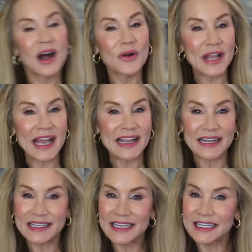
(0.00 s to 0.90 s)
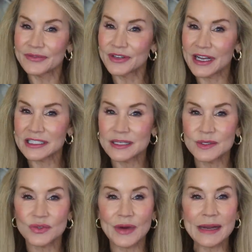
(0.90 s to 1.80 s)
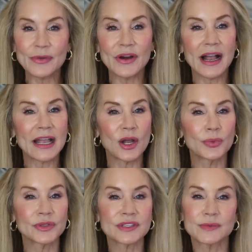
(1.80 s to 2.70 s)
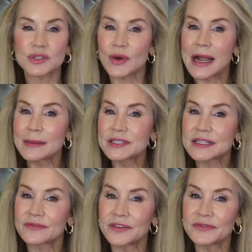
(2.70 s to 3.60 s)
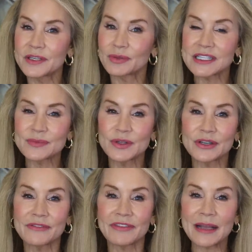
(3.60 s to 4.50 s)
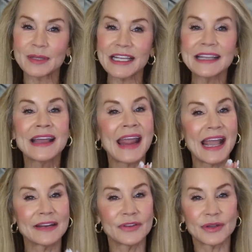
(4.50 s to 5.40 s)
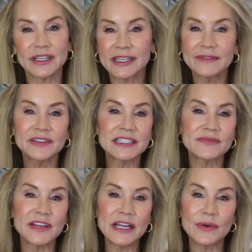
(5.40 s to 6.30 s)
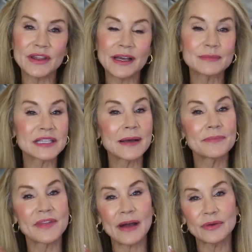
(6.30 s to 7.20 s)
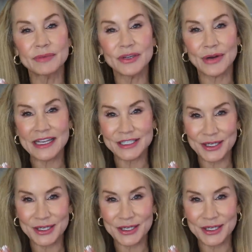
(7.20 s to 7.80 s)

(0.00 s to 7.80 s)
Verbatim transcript: Okay, again, if you're not a subscriber, I hope you'll subscribe to the 50 Plus Beauty family. And if you could give this video a thumbs up, that would be great